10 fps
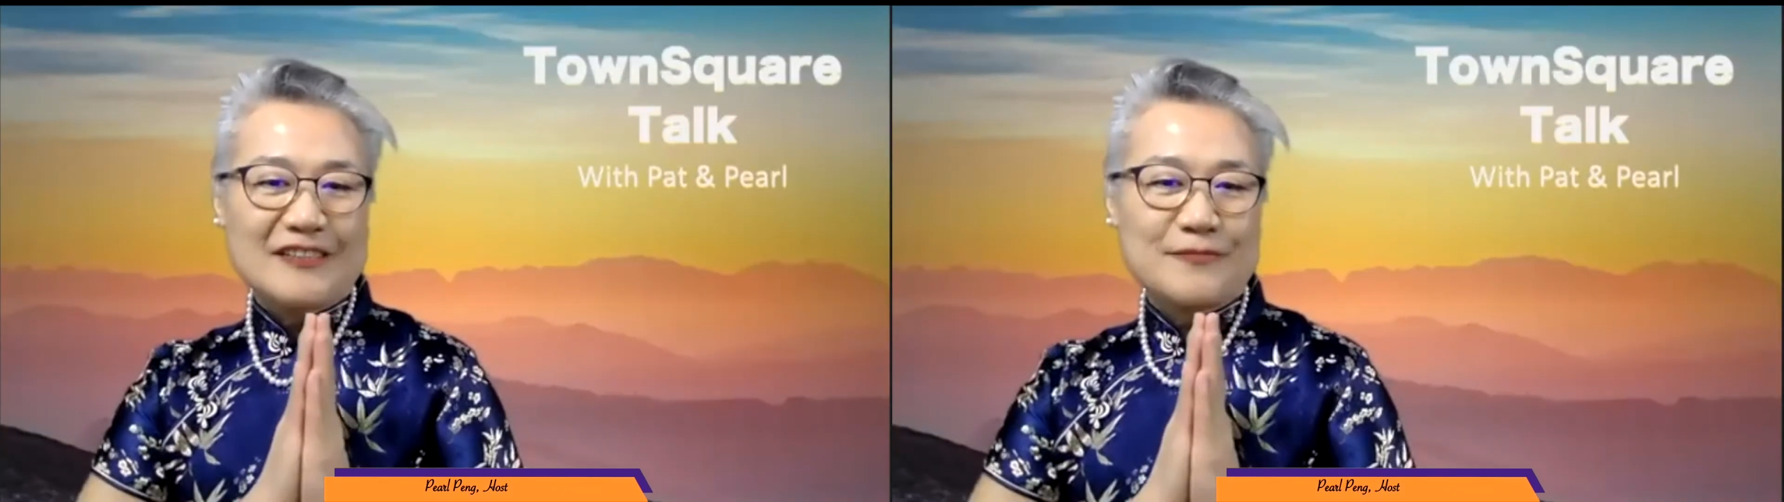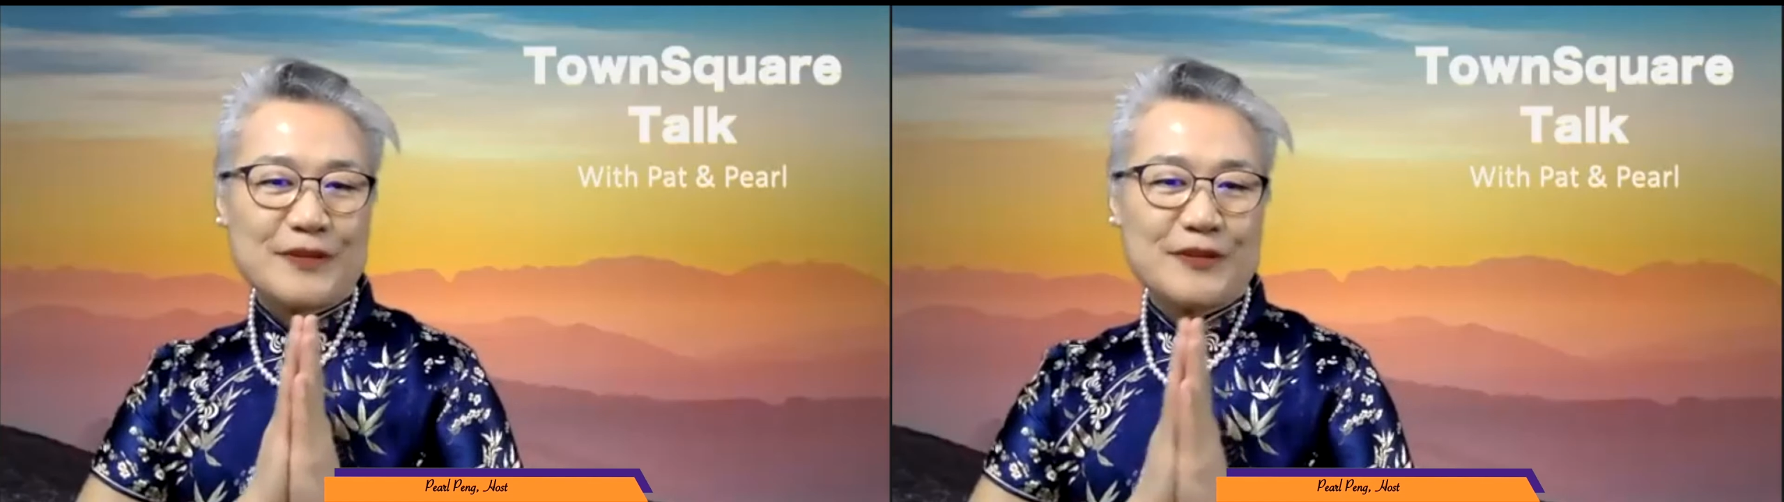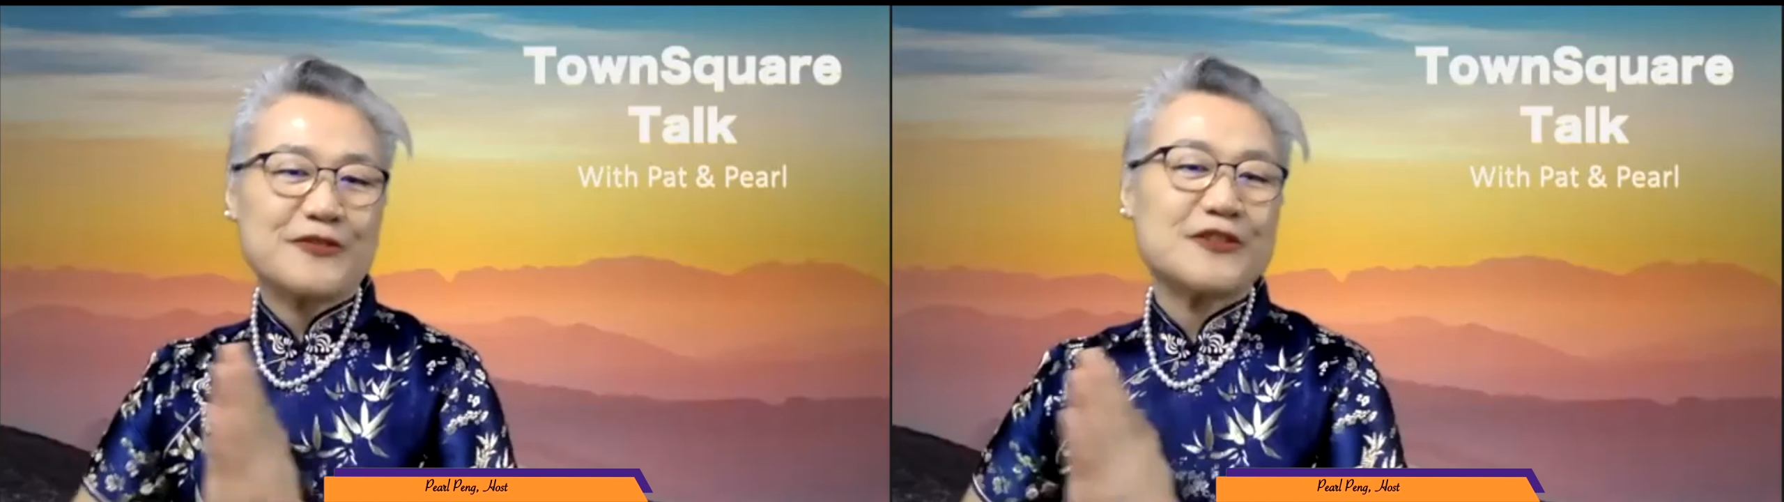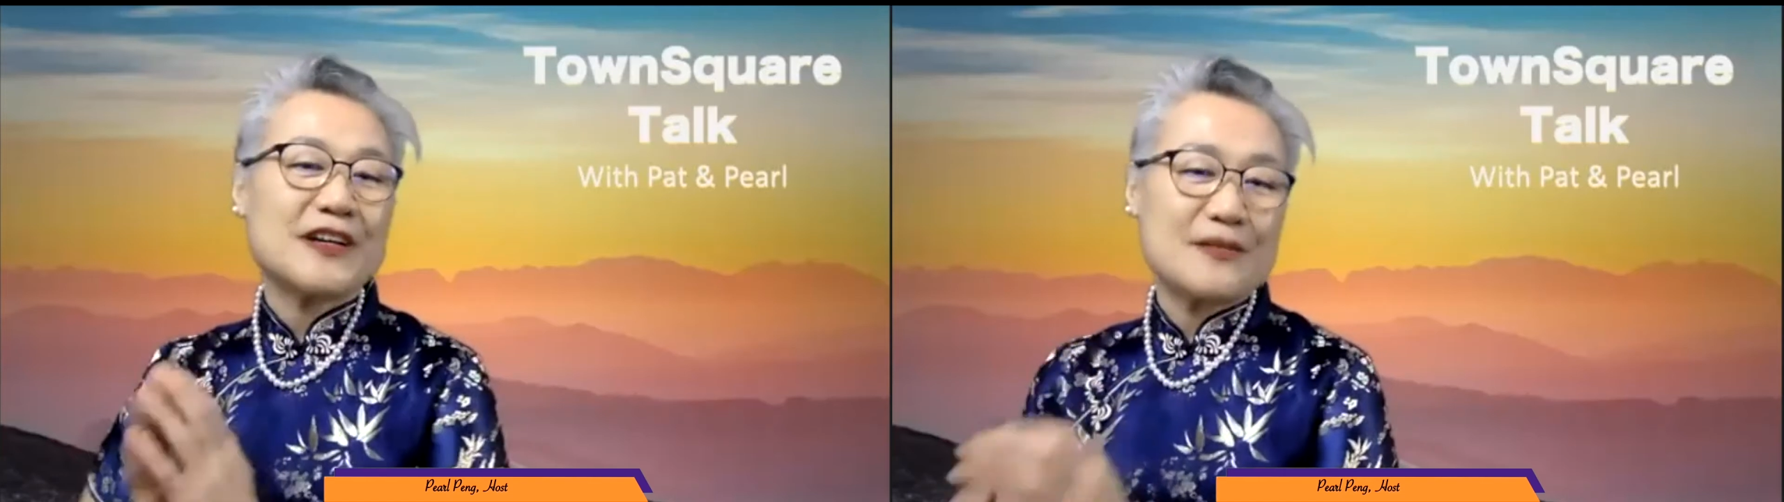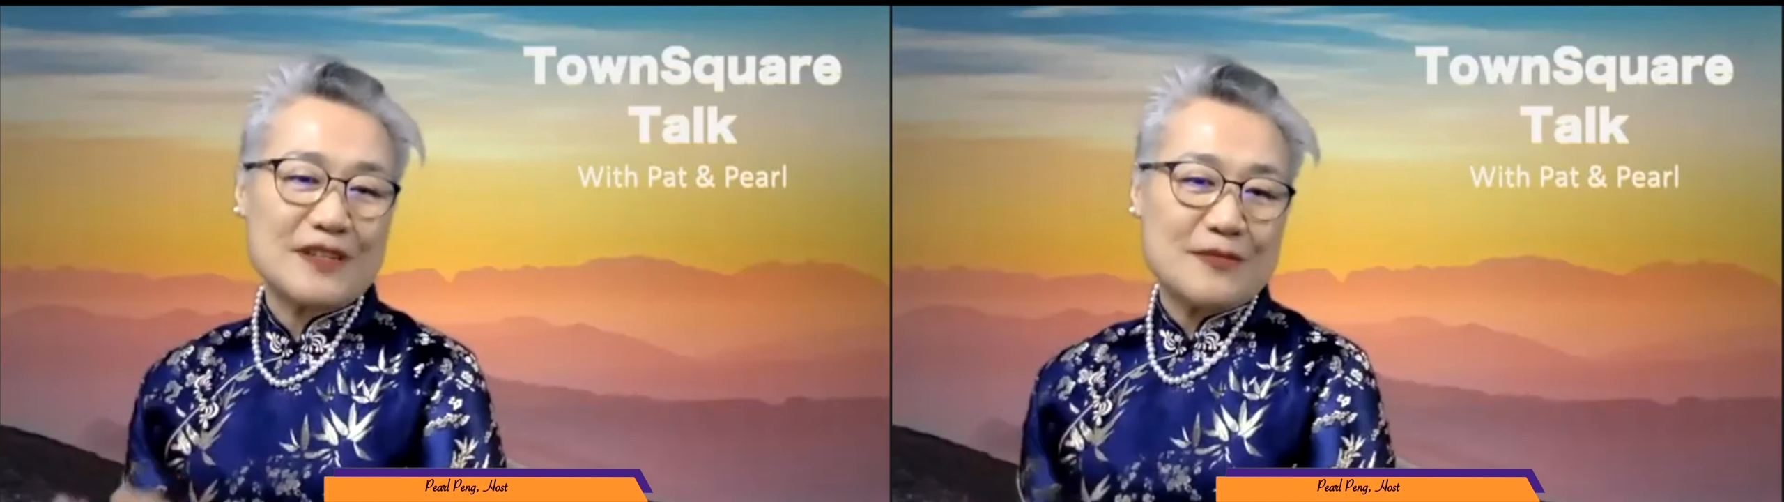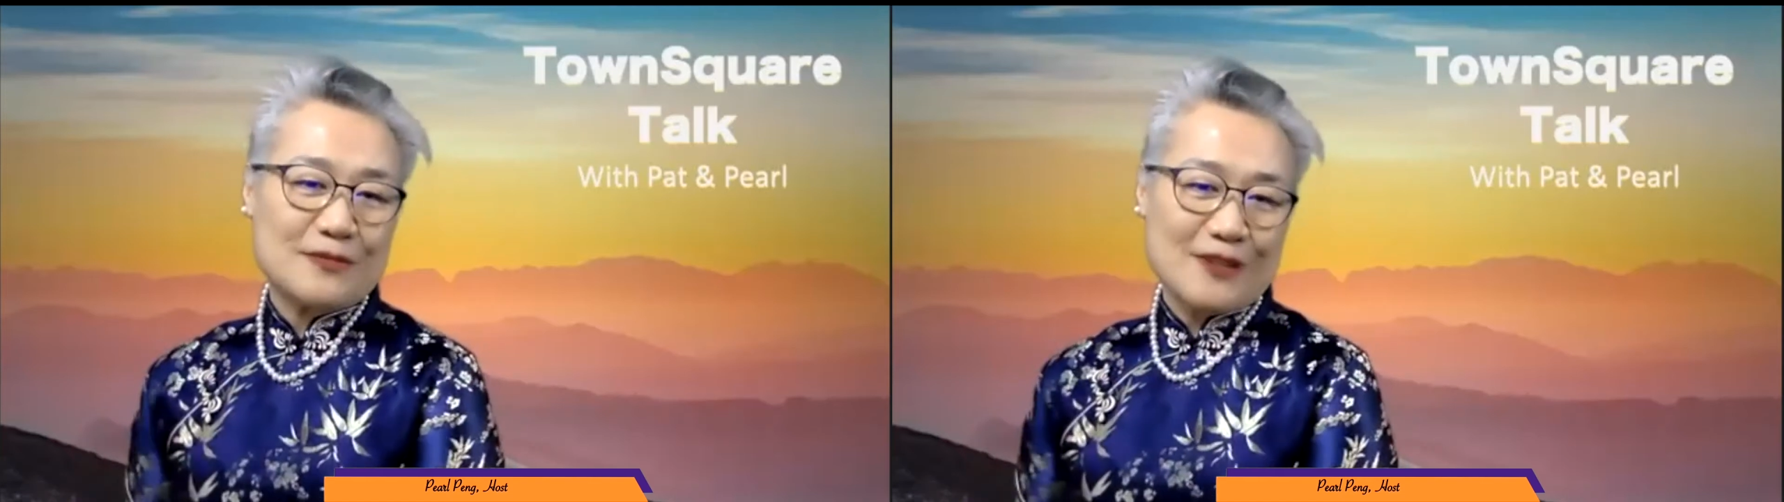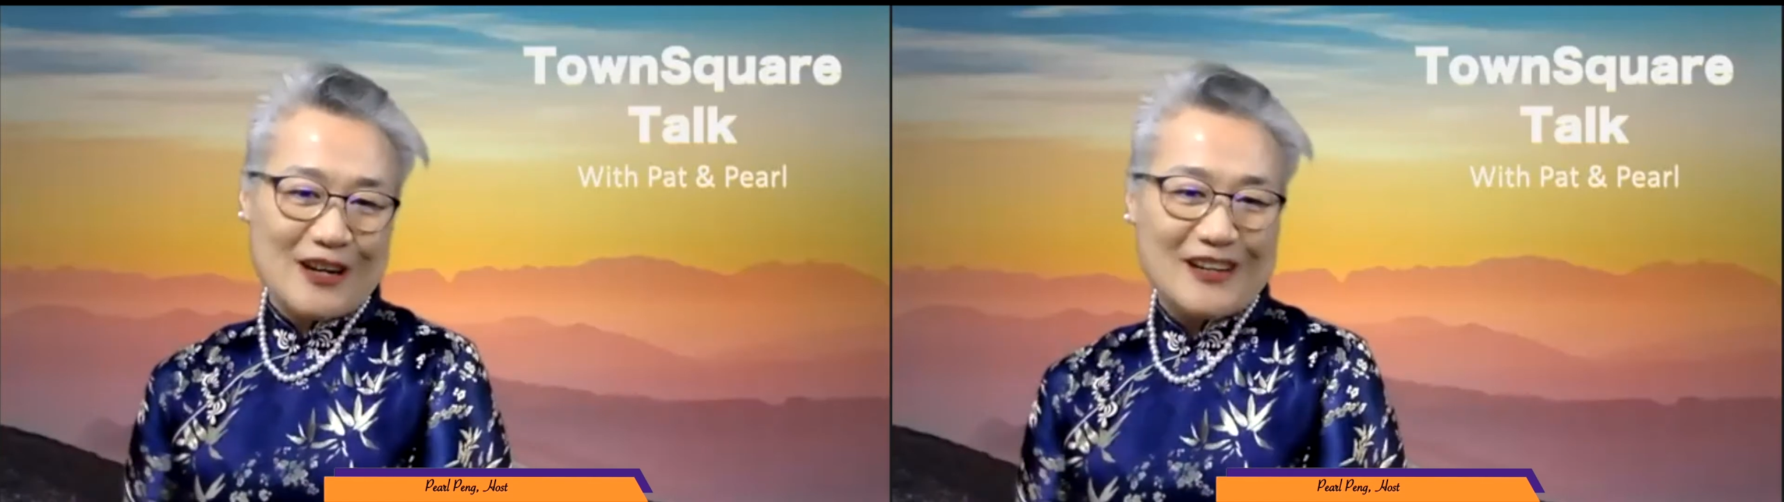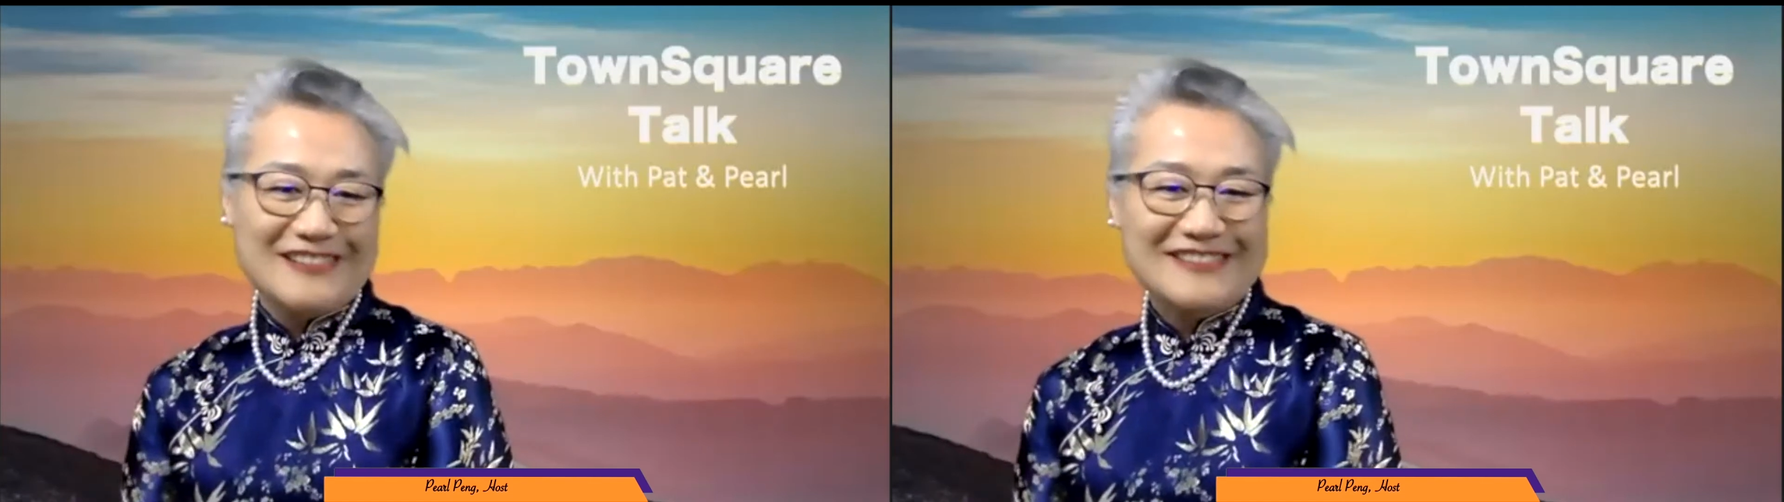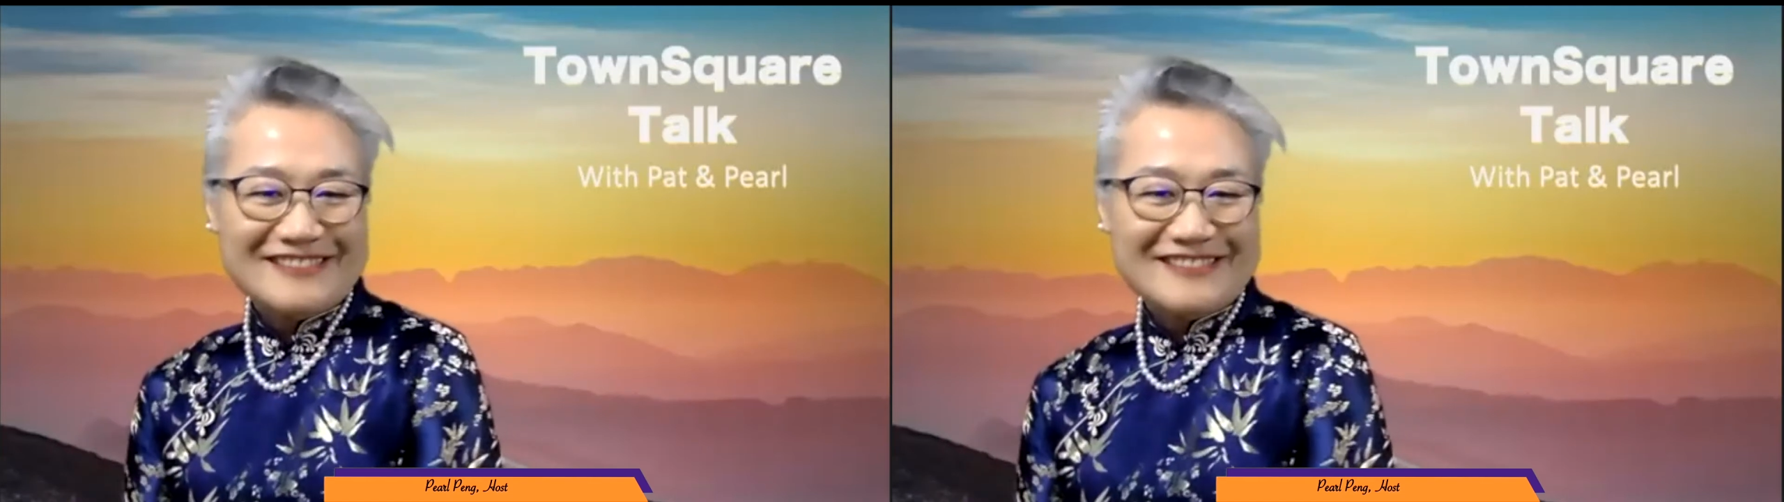beautiful Emily Bron.